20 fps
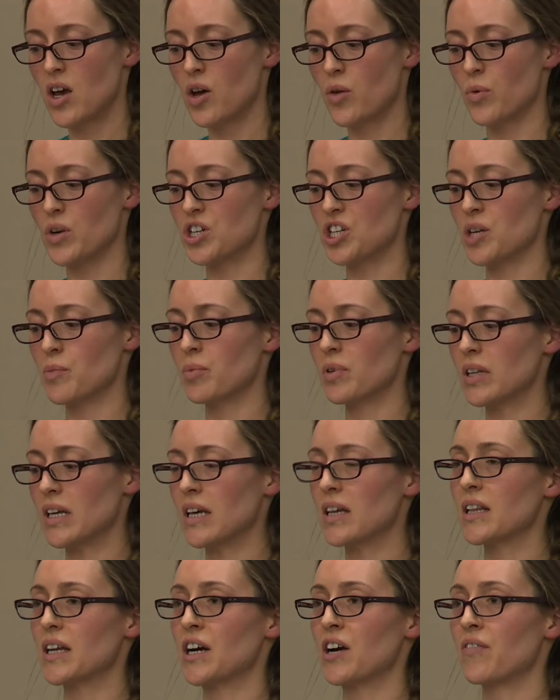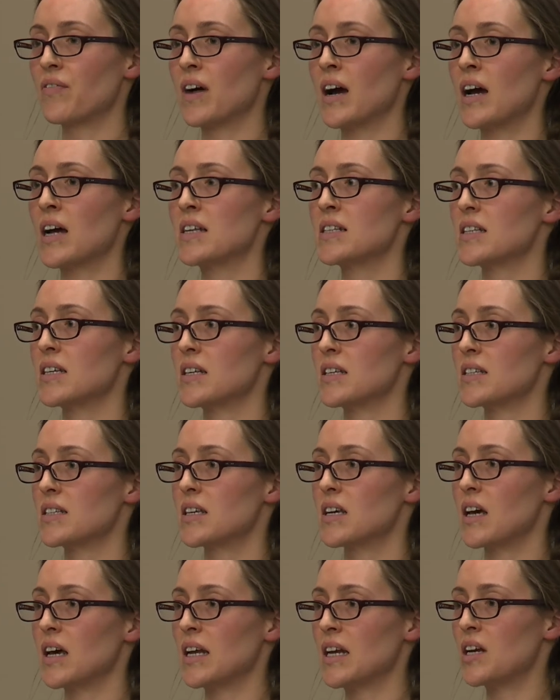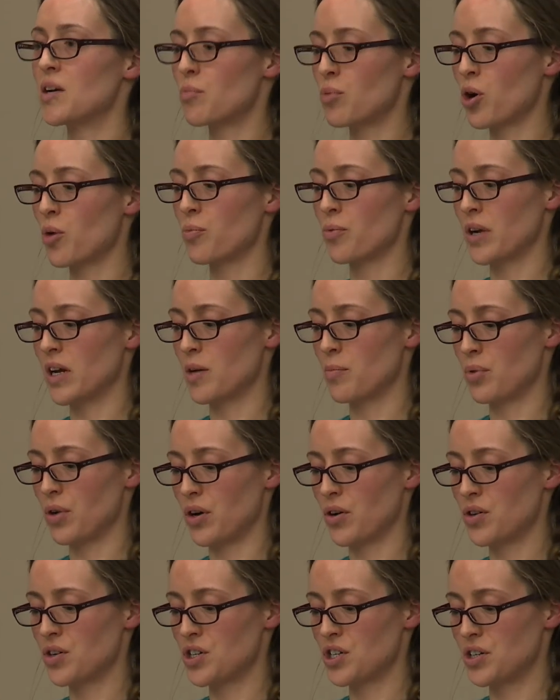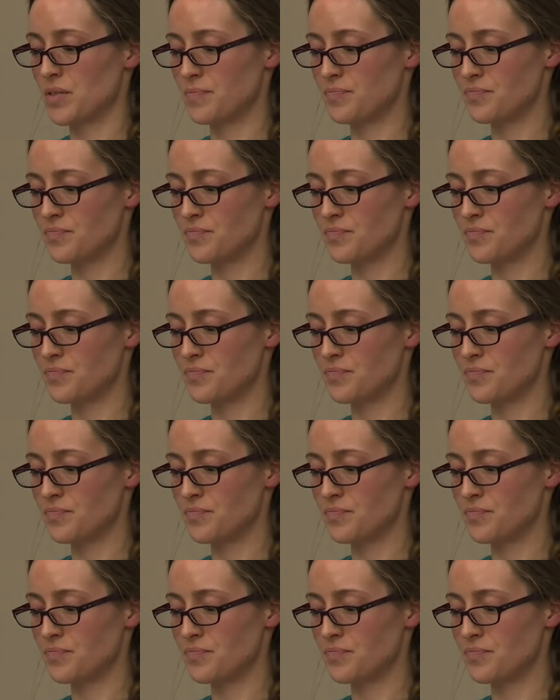which Ipoli clarifies is an inappropriate approach.